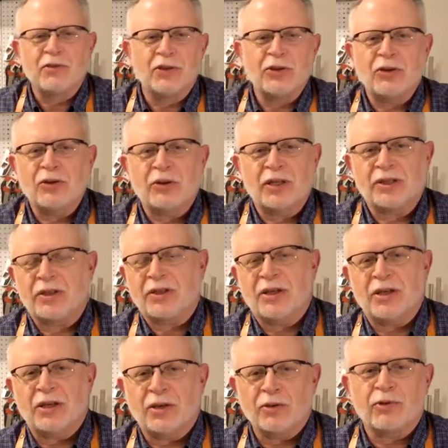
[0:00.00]
view at
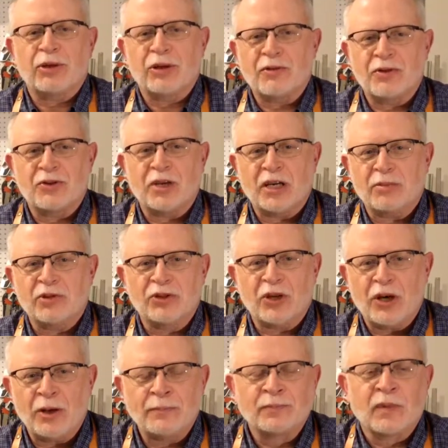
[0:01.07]
the rear of the table
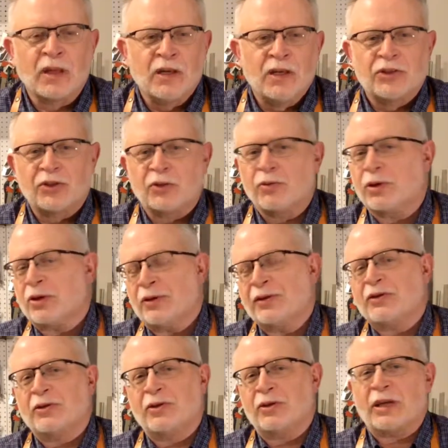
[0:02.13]
saw. So we're going
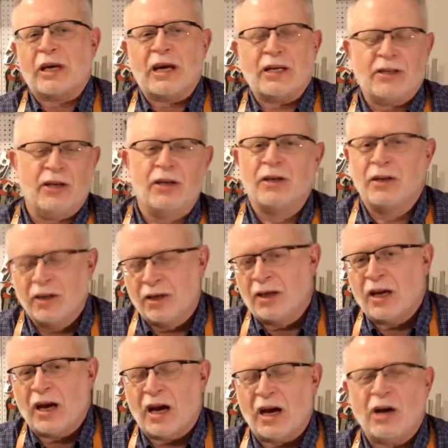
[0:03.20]
to look at
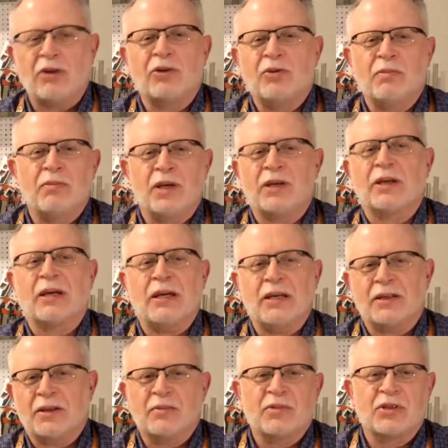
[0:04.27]
how to
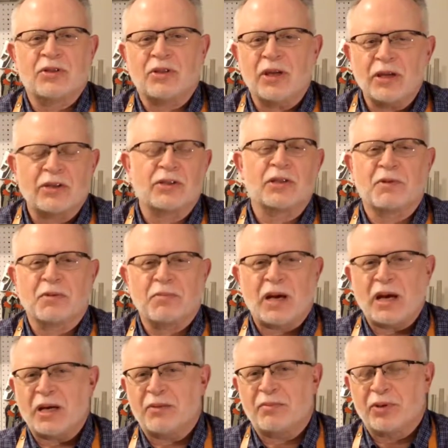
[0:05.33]
mitigate the mistakes of a
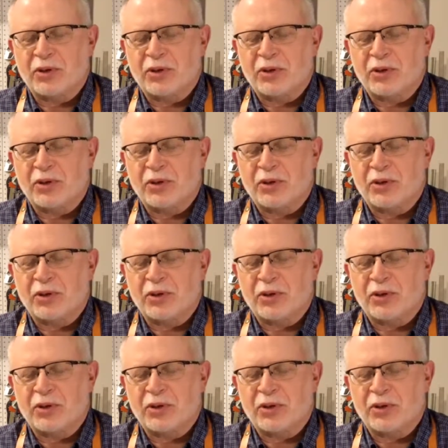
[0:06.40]
bad